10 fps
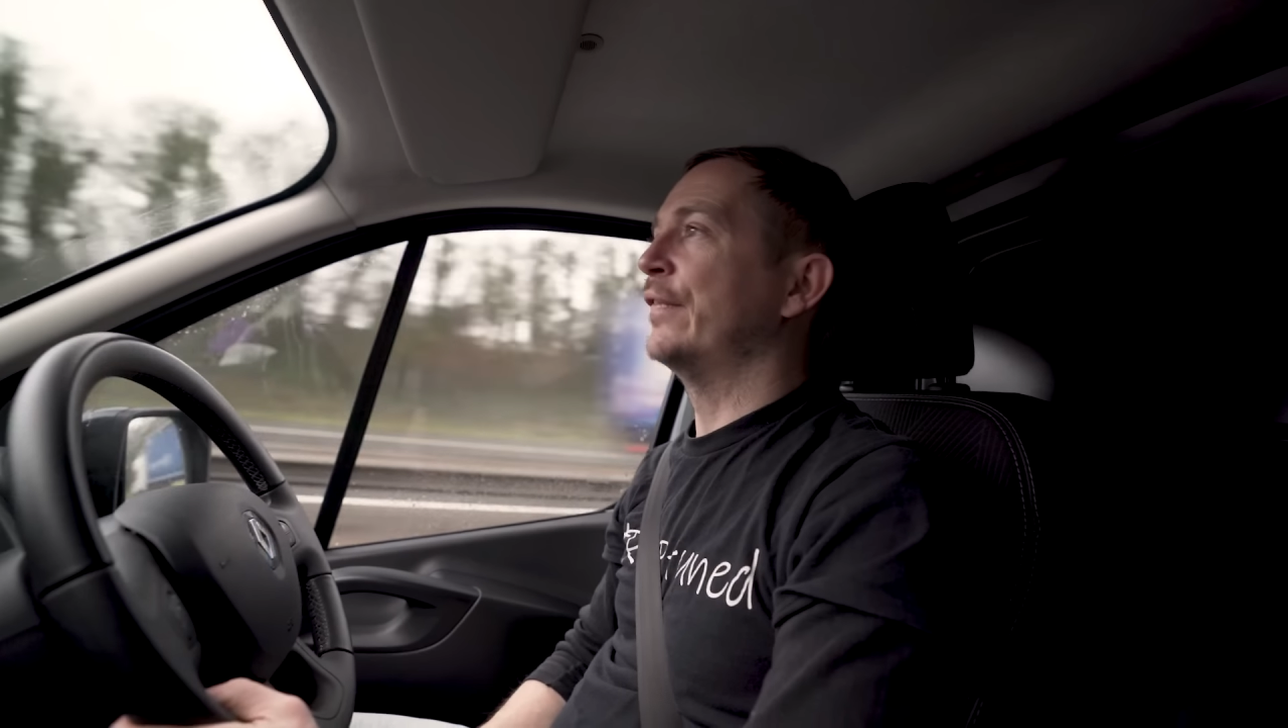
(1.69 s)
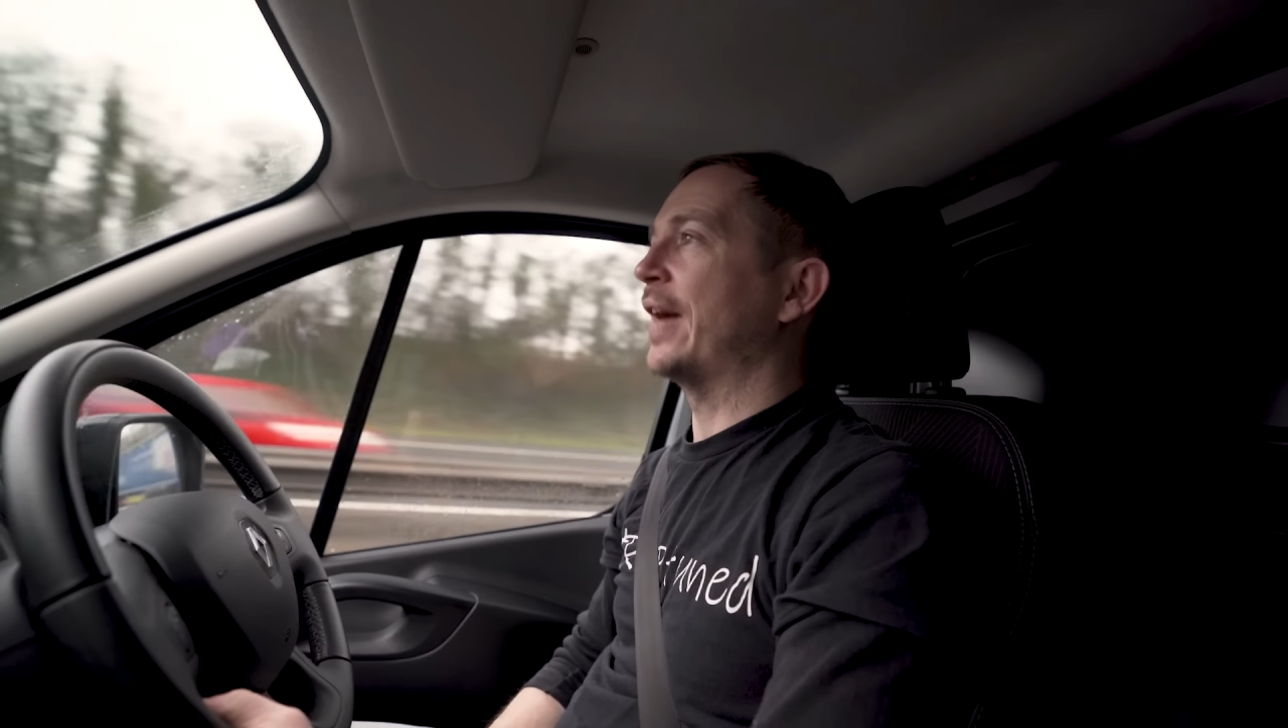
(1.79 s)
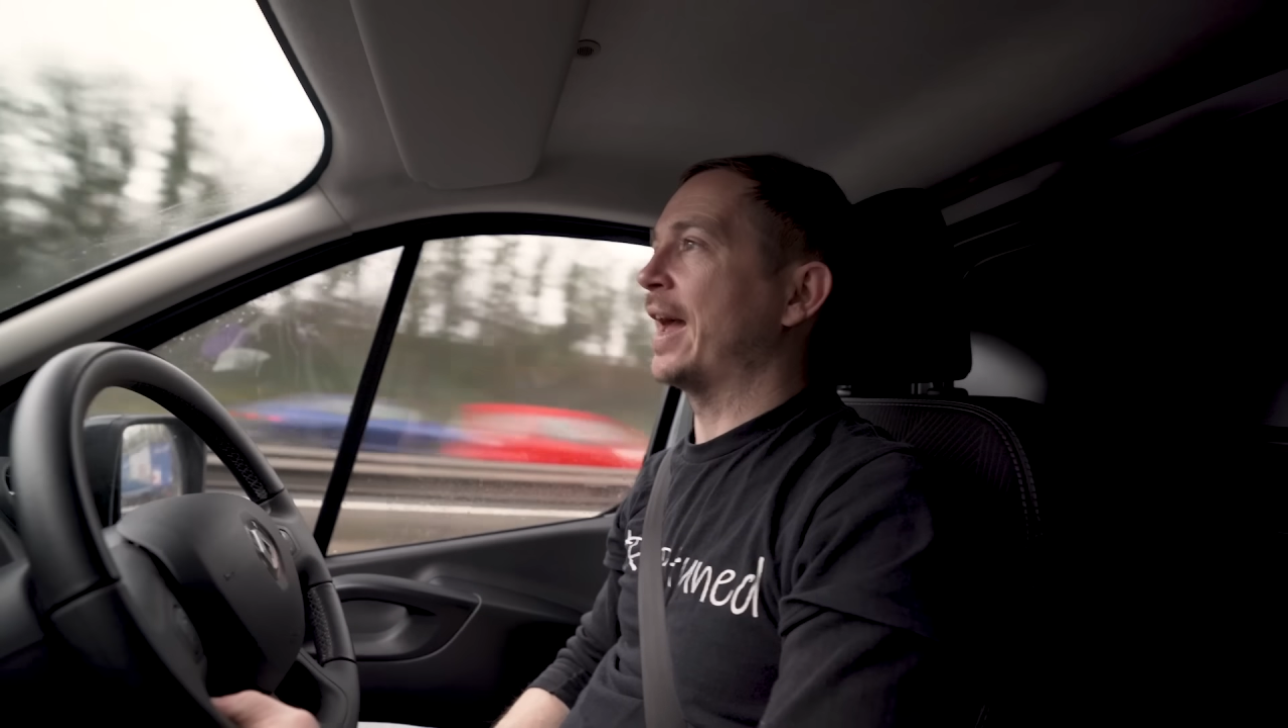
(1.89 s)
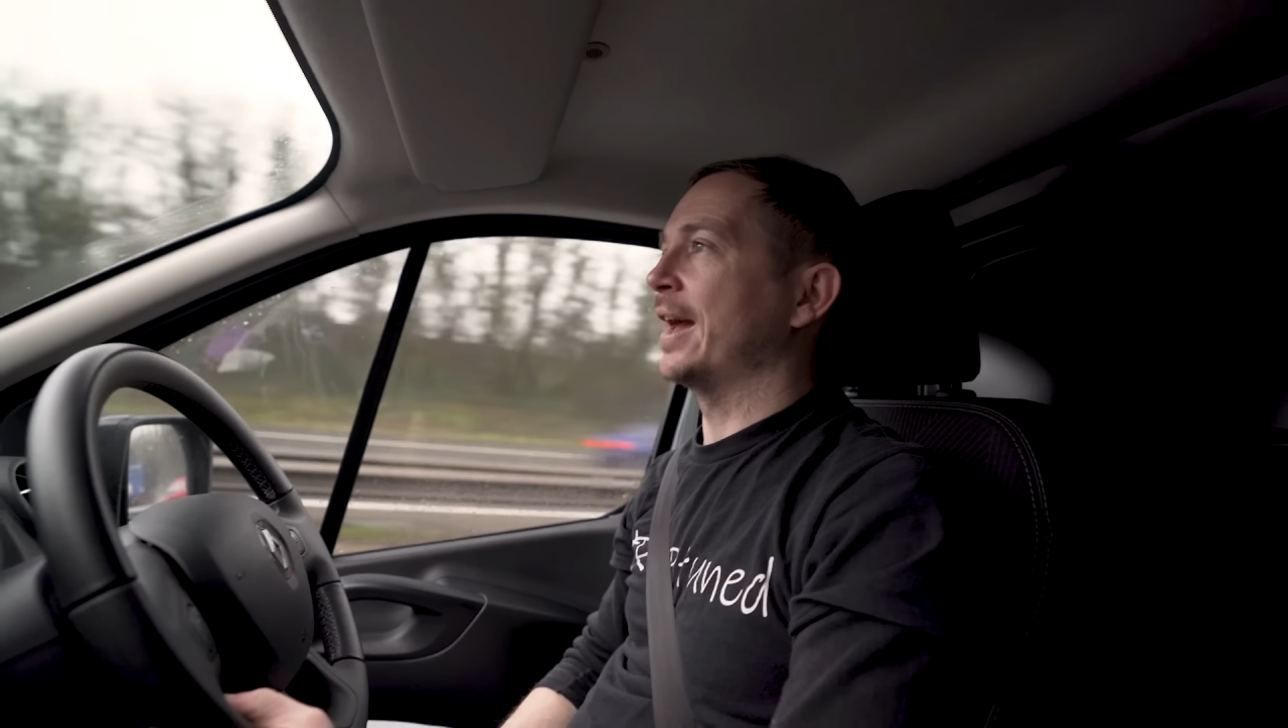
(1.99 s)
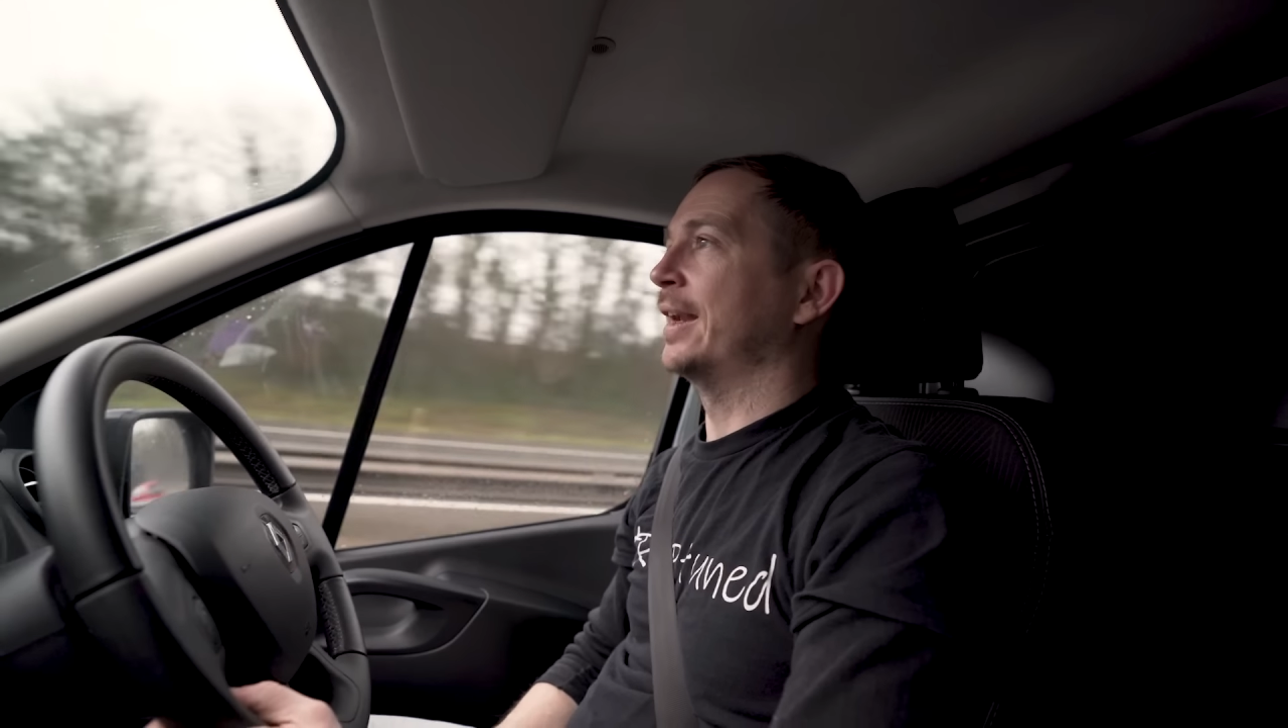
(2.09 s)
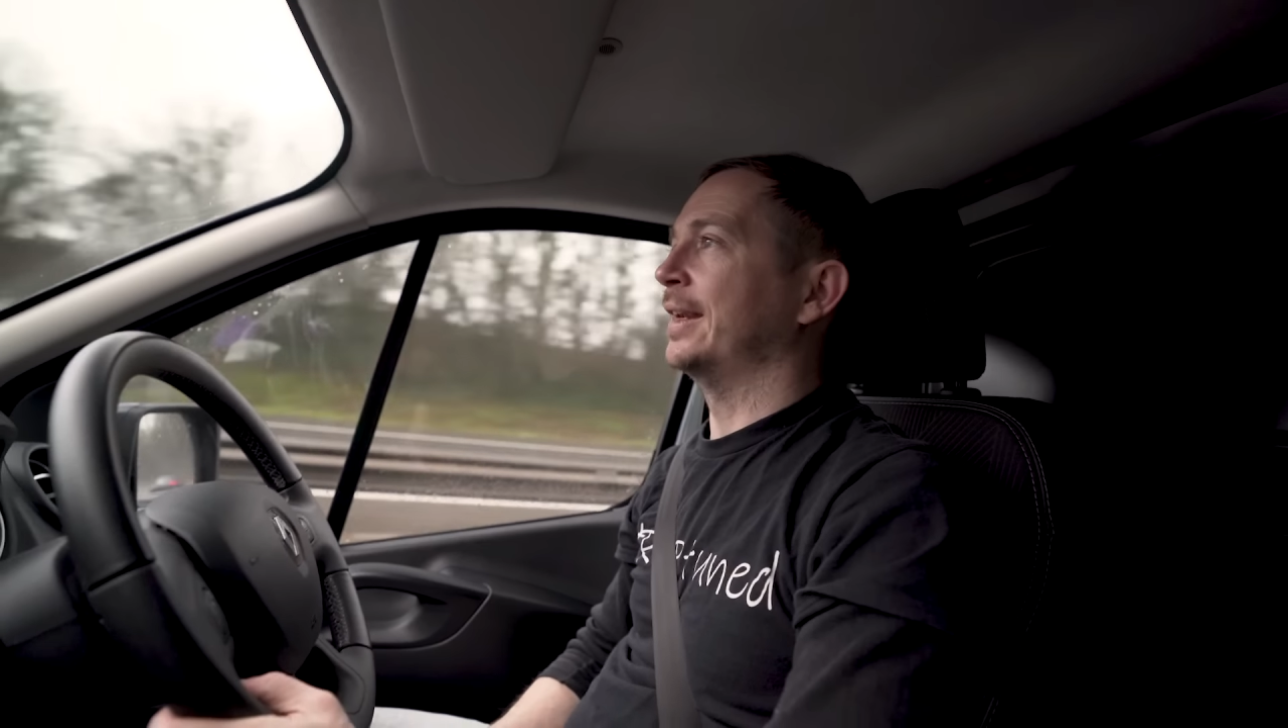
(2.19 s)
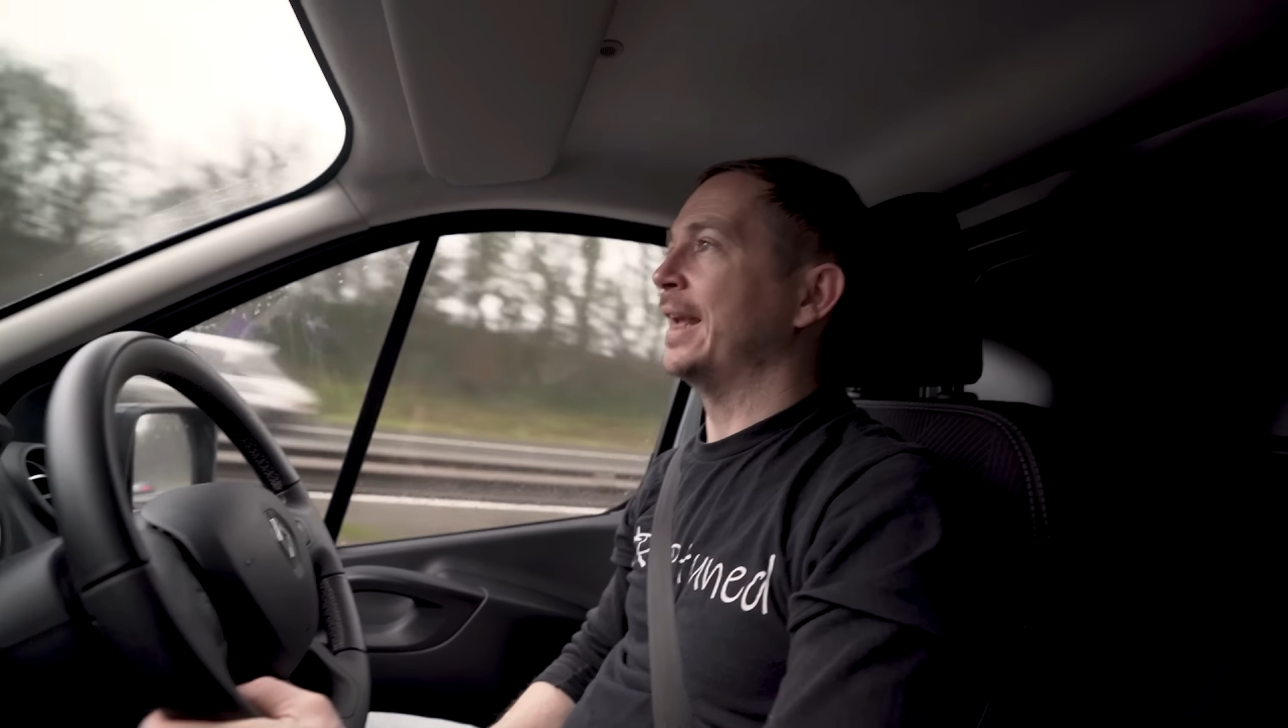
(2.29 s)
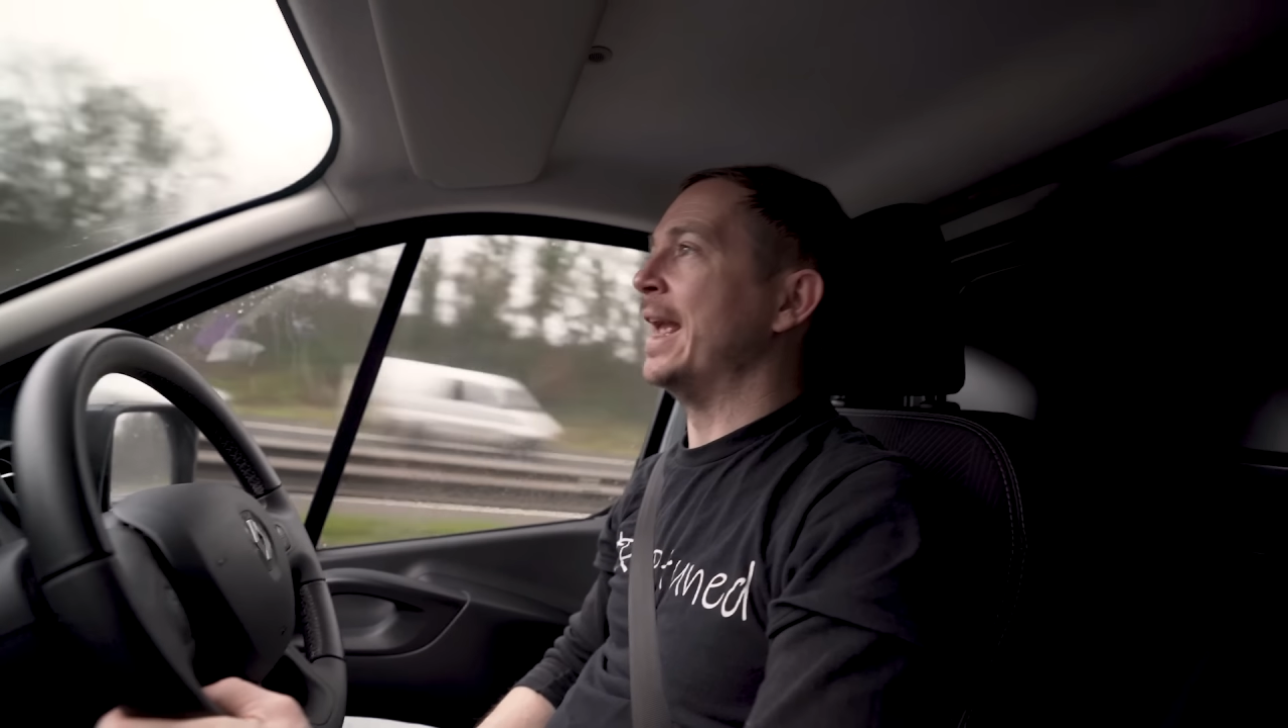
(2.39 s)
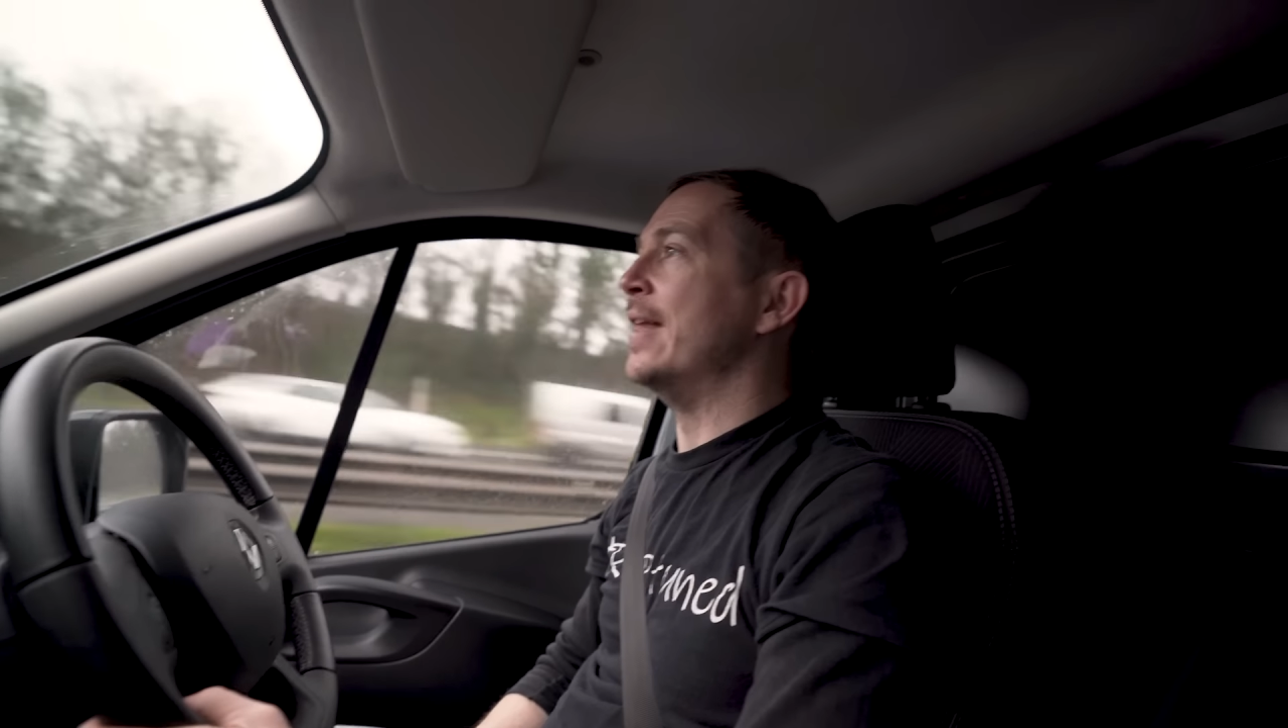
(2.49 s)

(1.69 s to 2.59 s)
van,